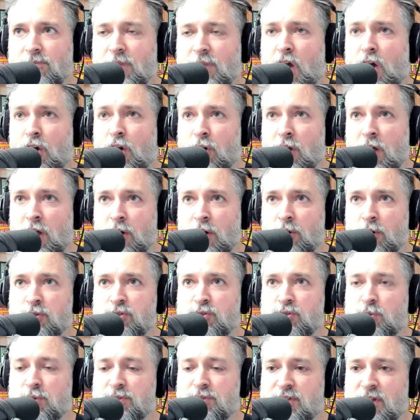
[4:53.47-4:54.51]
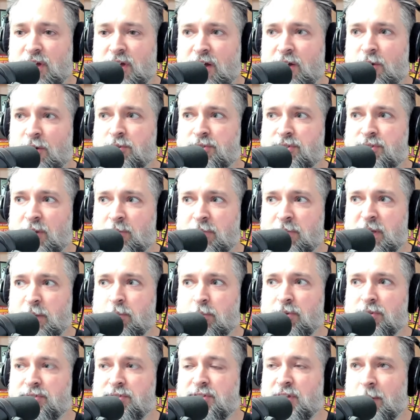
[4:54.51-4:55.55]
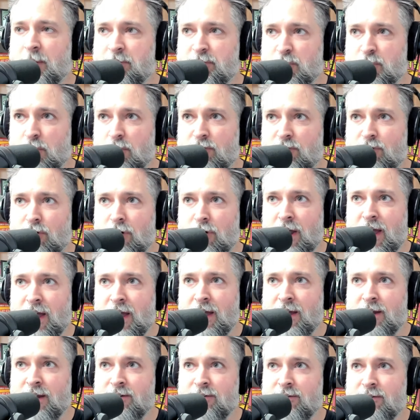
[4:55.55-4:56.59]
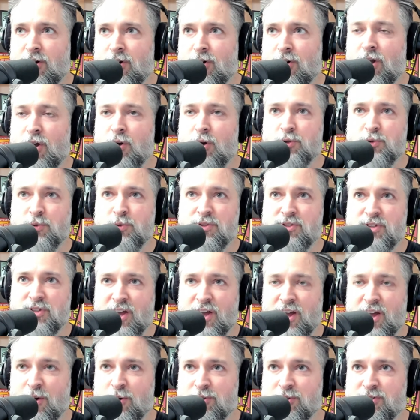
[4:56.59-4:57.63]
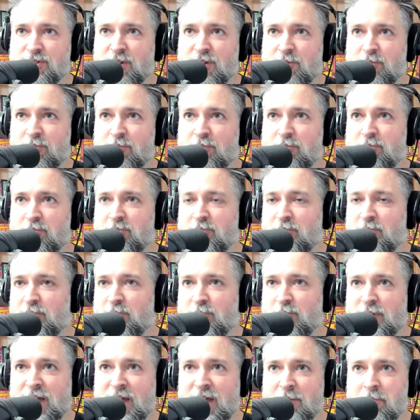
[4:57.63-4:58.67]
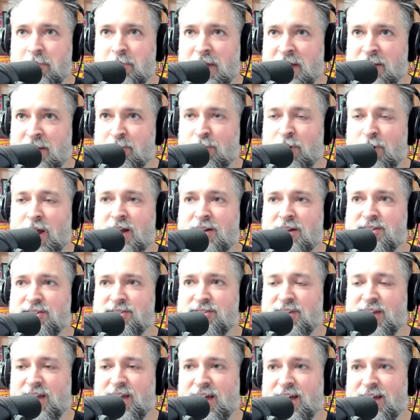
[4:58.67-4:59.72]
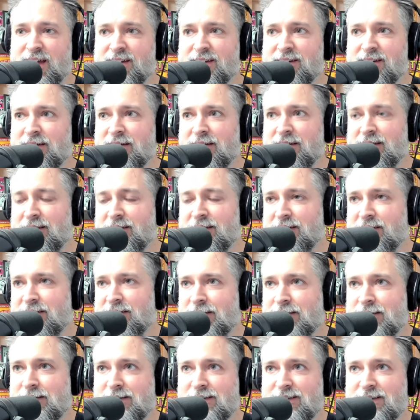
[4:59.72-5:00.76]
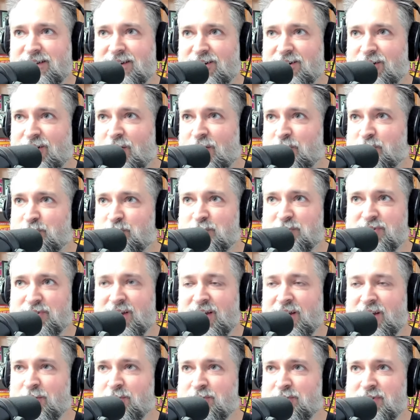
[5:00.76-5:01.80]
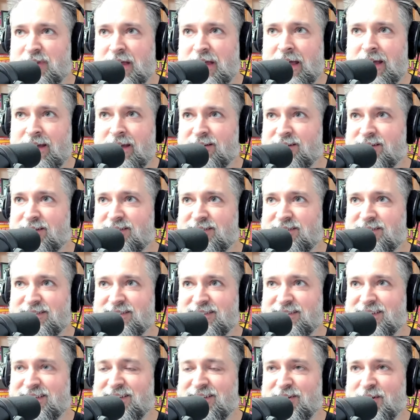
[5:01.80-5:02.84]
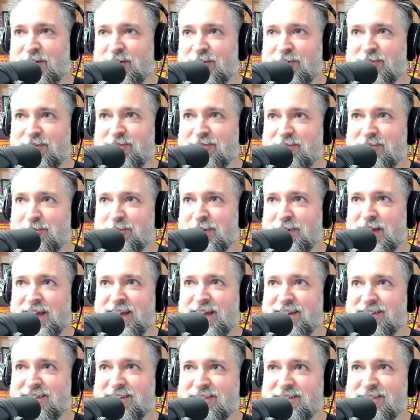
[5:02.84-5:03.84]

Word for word: Our house was the house that people slept over at. Our house was the house that we had band practice at. our house was the house that, you know, we had